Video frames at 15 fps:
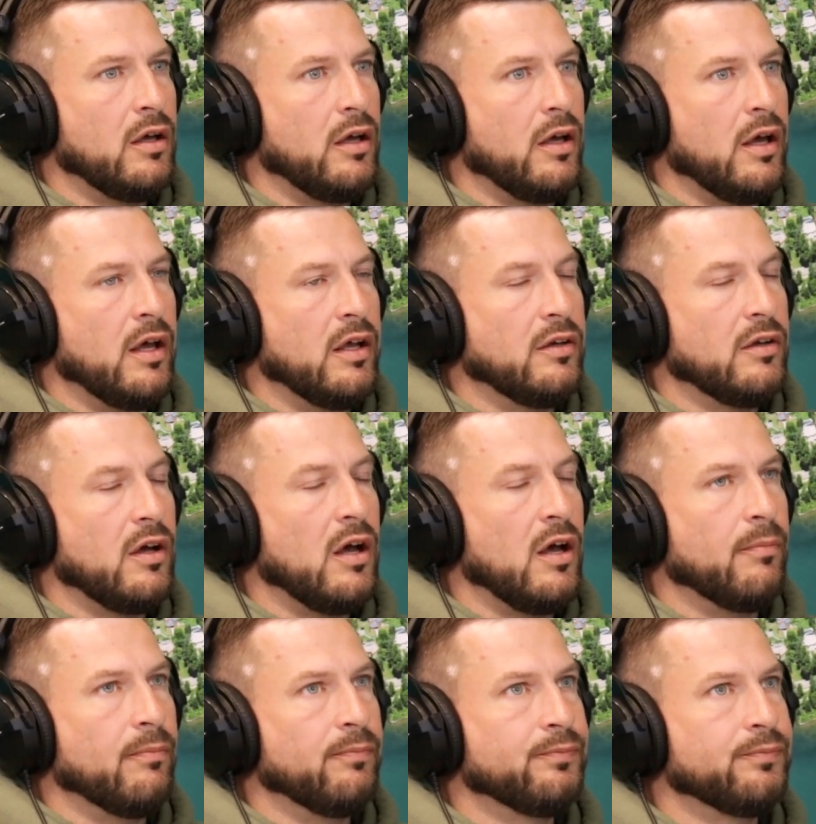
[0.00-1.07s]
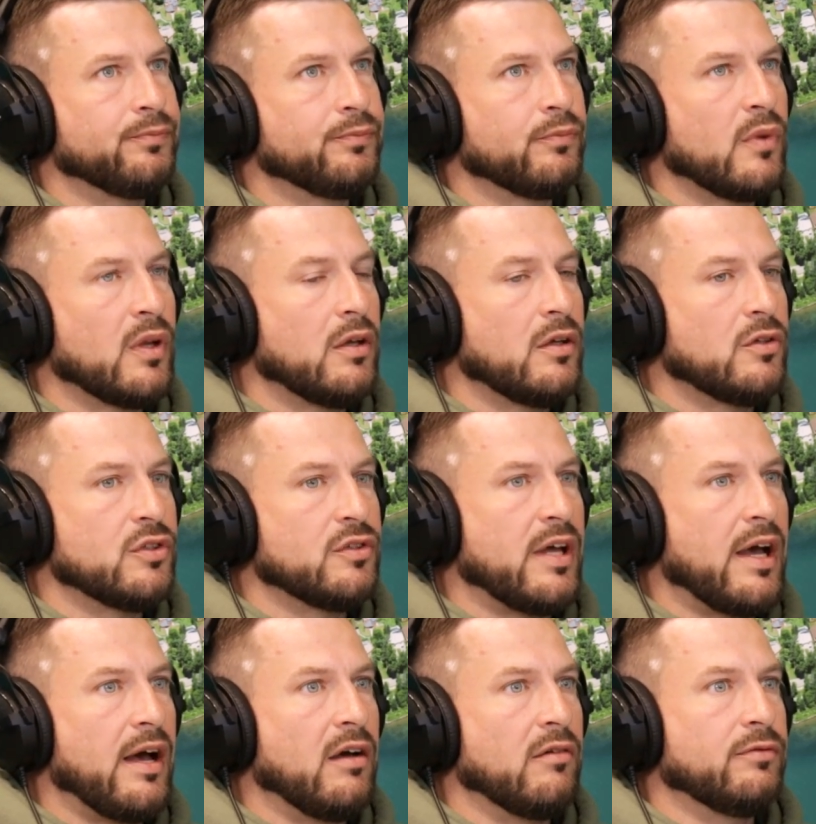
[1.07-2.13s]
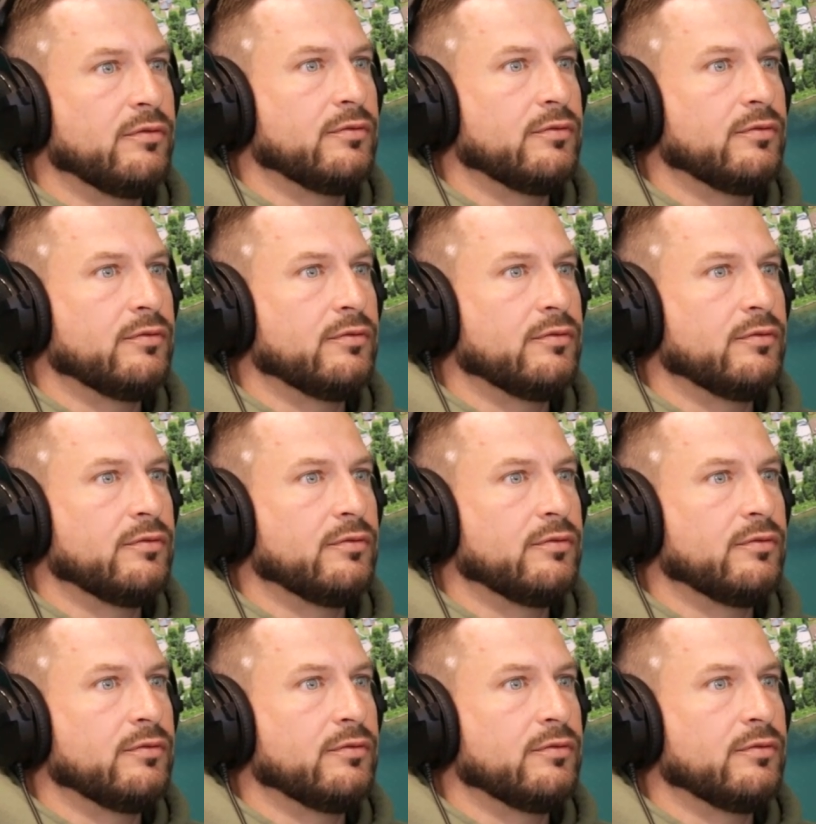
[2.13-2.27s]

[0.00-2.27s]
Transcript: and just have